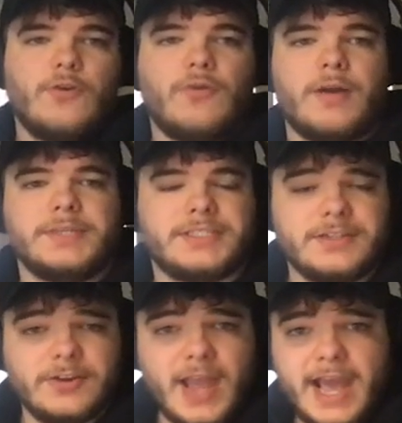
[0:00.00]

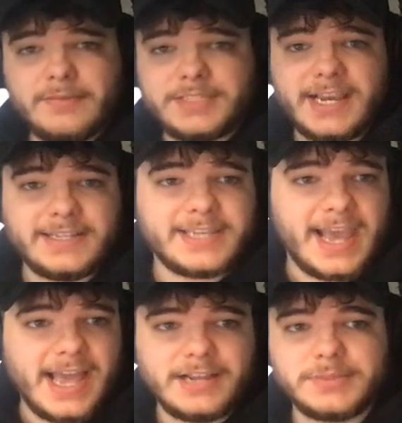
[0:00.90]
Robinson or Adams? Yeah, it's
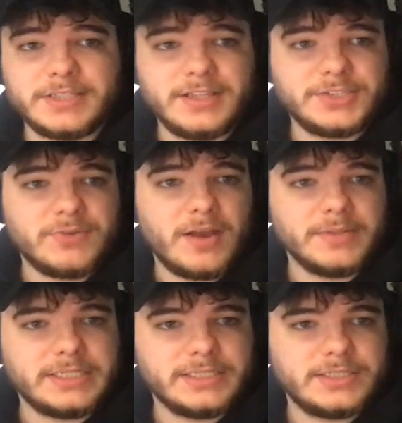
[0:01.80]
Adams unless
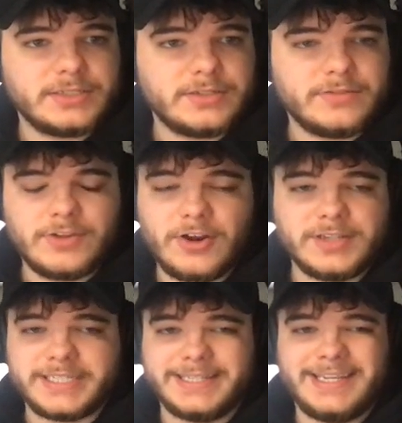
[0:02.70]
Robinson
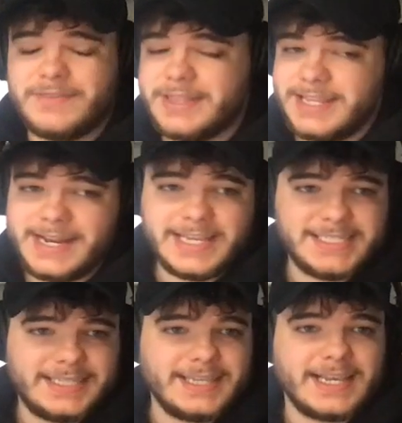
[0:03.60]
starts, and even then I
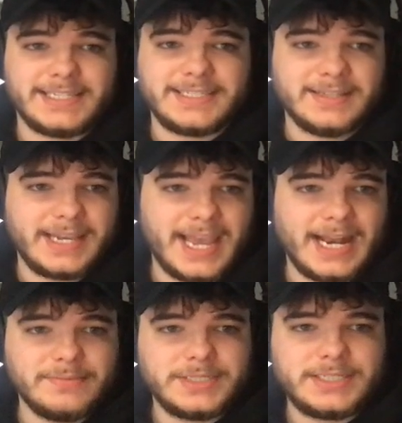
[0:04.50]
think I still like
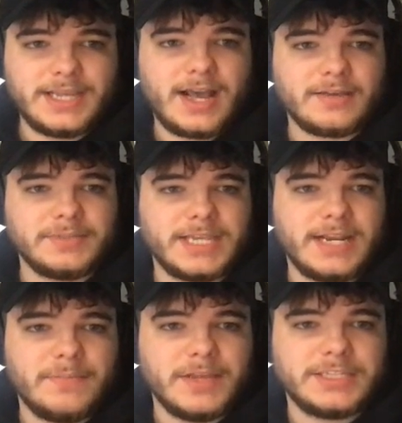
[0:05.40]
Adams. Siakam, Tatum,